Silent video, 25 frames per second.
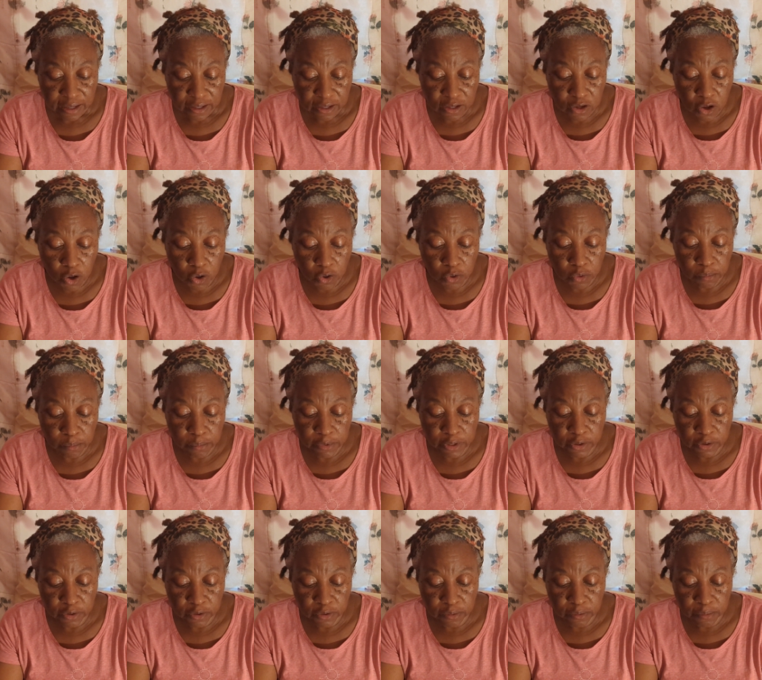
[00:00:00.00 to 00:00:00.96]
goat
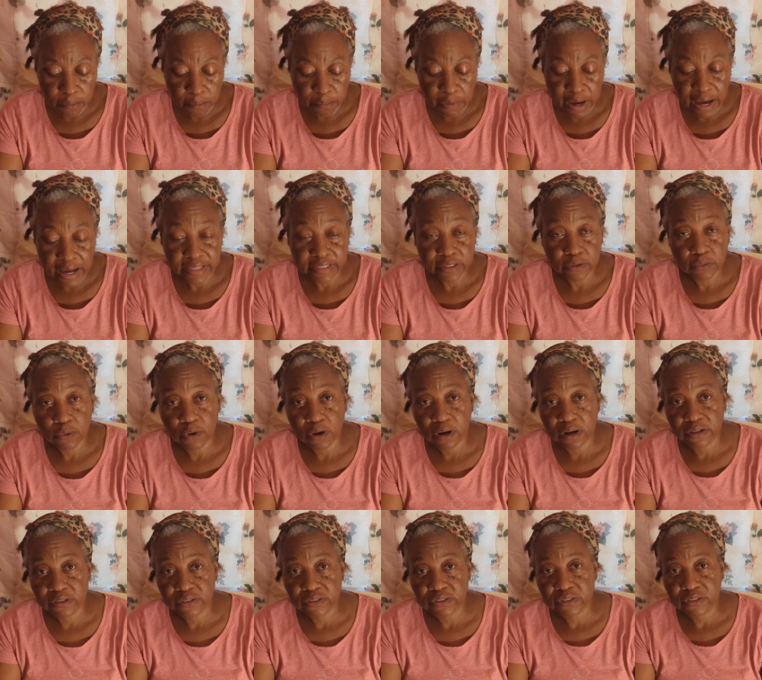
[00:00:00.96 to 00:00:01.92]
milk body
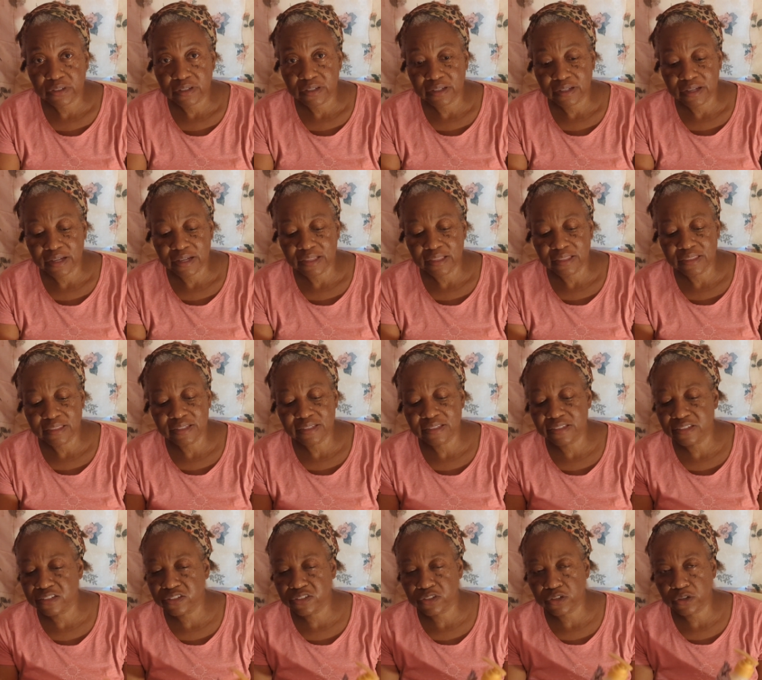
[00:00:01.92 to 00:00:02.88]
wash.
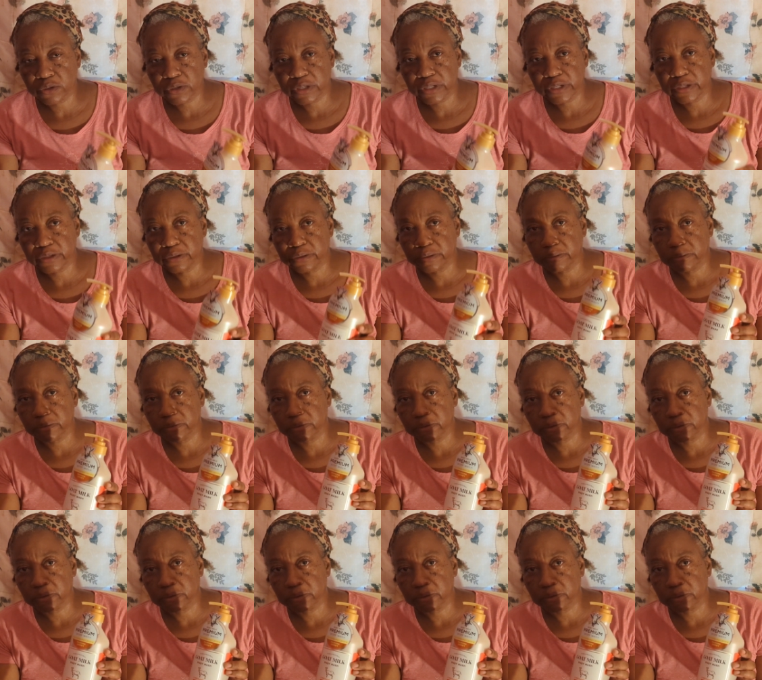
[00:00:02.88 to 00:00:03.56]
This is so cute.